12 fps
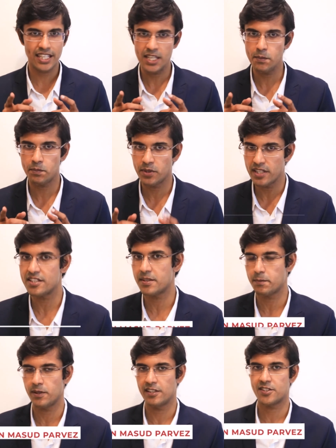key
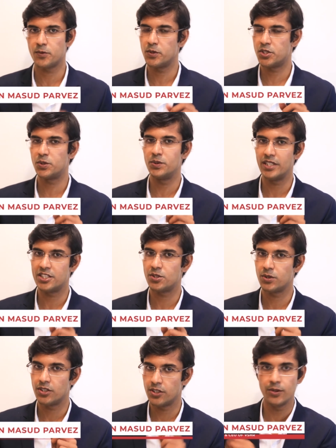principles which you need to
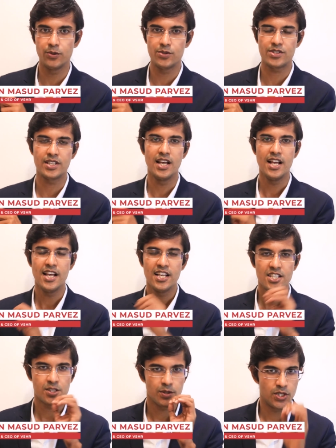use
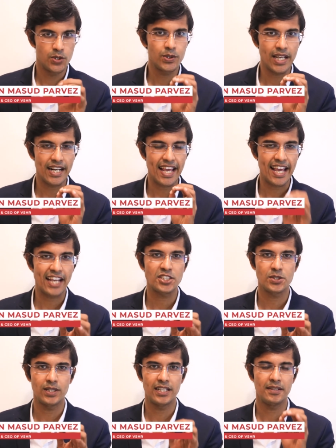so you can
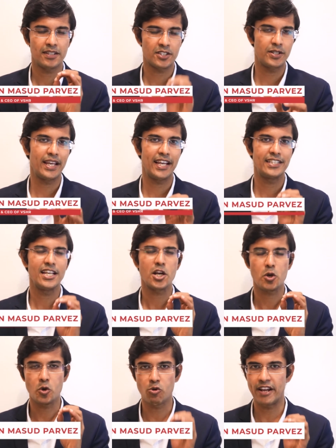actually create
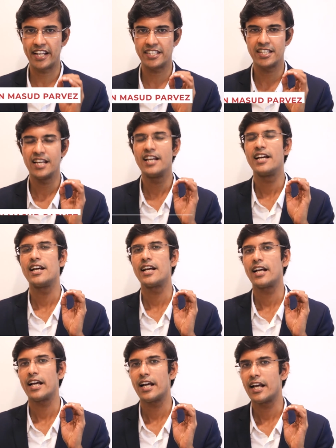great
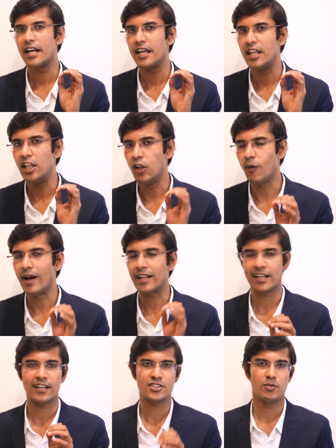loyal
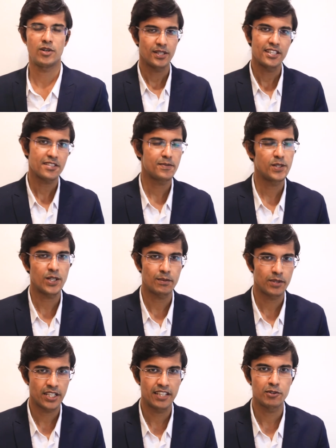customers. In this video, I'm
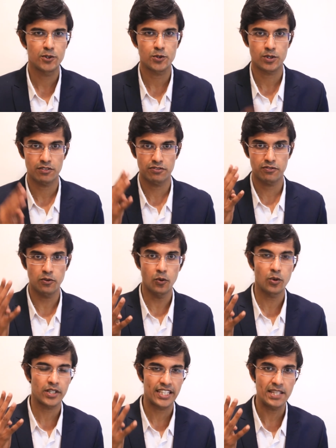going to give you a total of
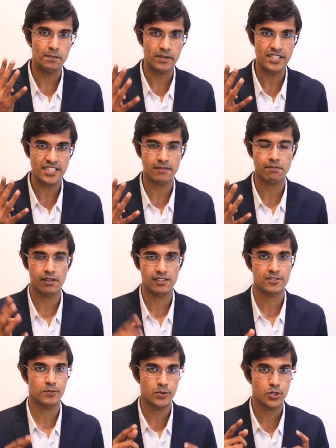4 key
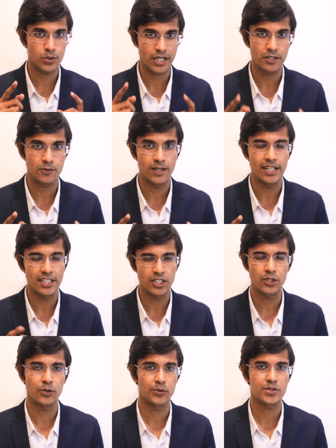principles which you can really
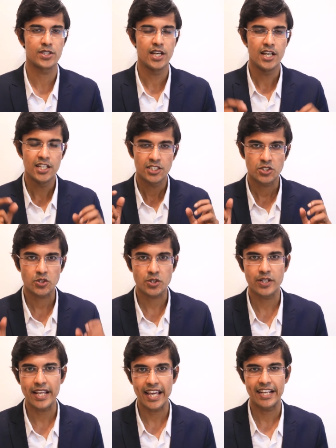use to
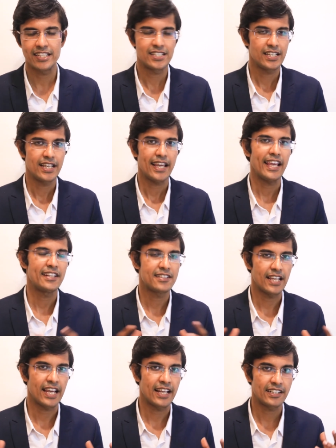create
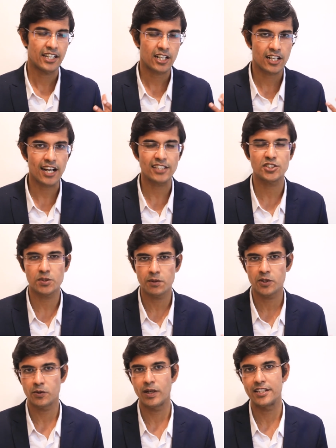and customer
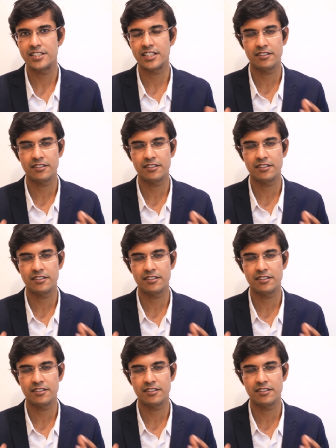loyalty